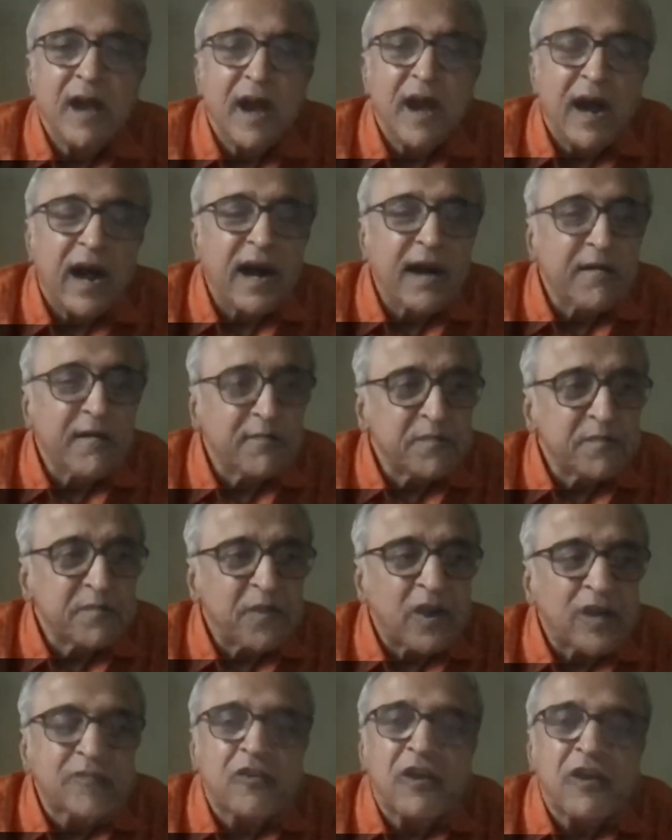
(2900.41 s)
uh,
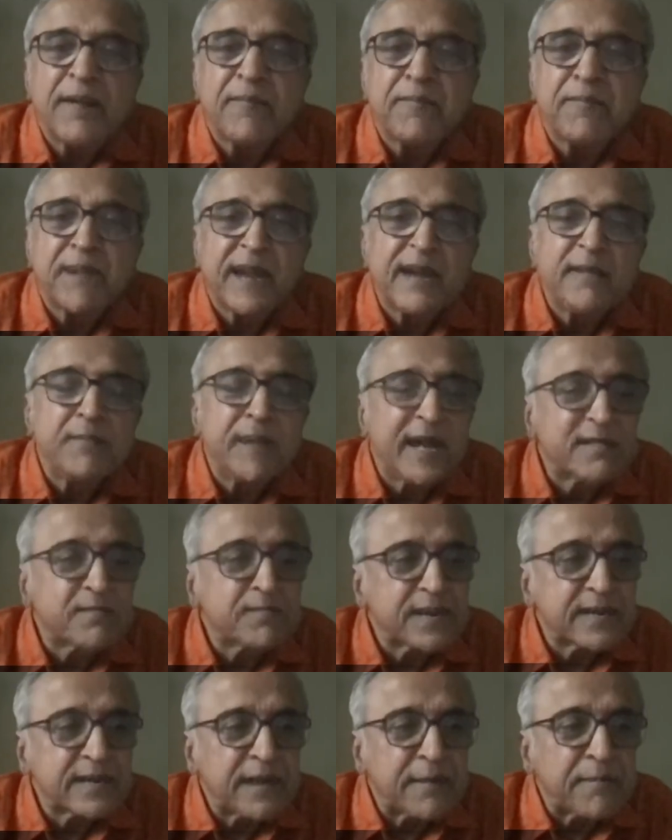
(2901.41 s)
not called applied math,
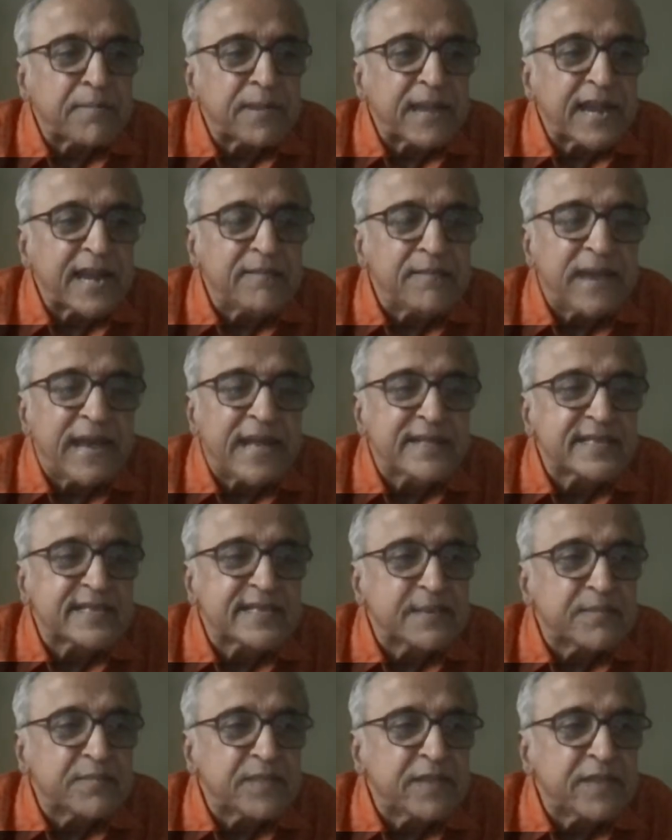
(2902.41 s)
but applied math is
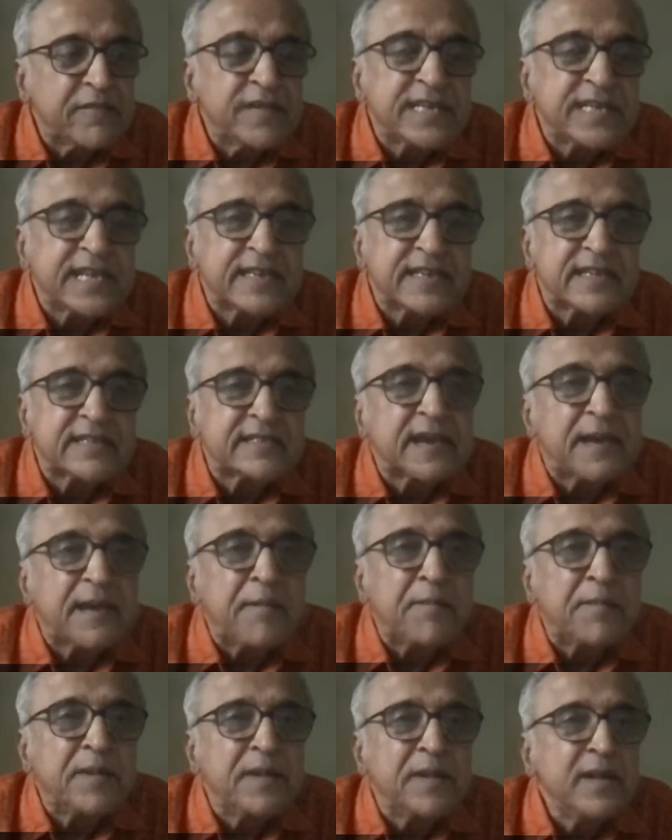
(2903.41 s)
something which has a
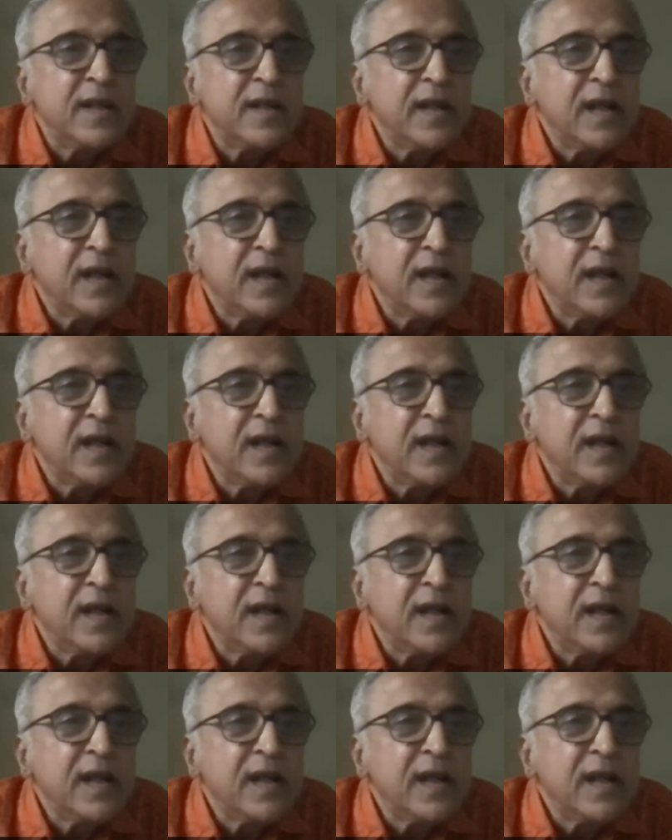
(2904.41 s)
some,